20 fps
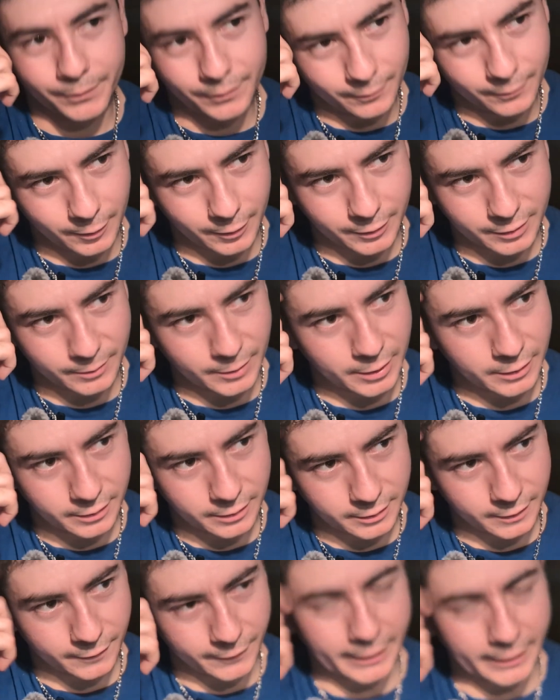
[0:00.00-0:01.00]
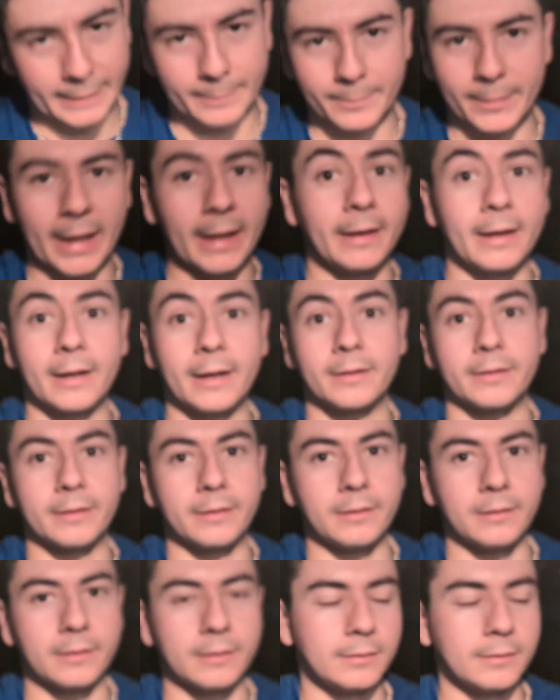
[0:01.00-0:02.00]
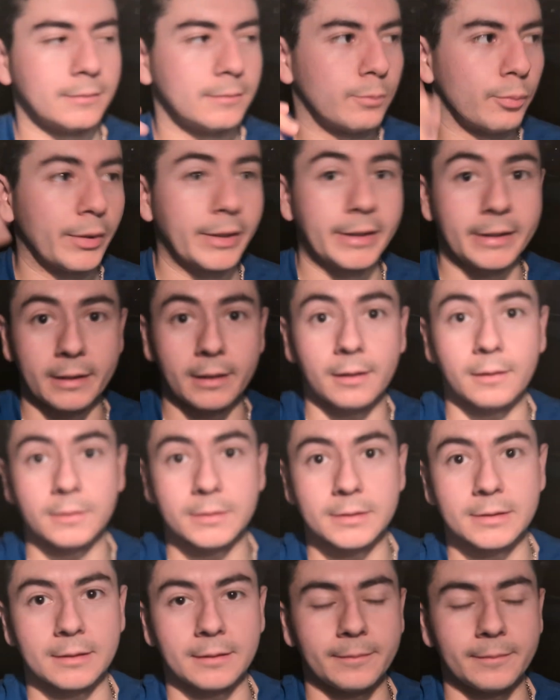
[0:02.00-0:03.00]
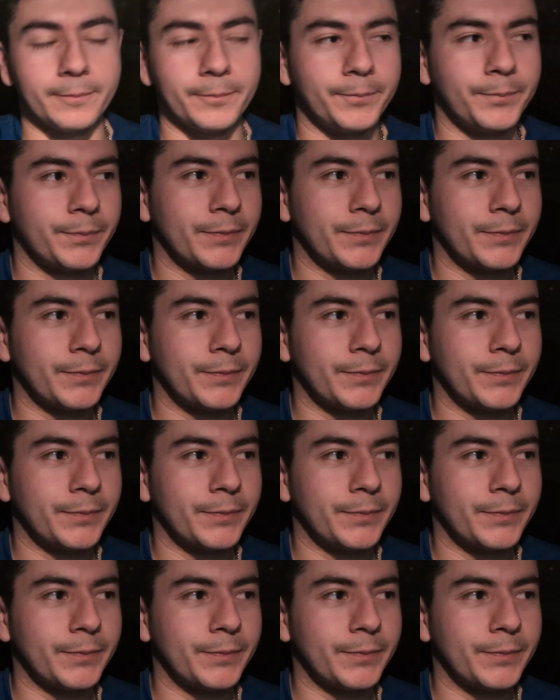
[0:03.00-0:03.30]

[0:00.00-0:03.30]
what are some other stuff like bad acne and breakouts, and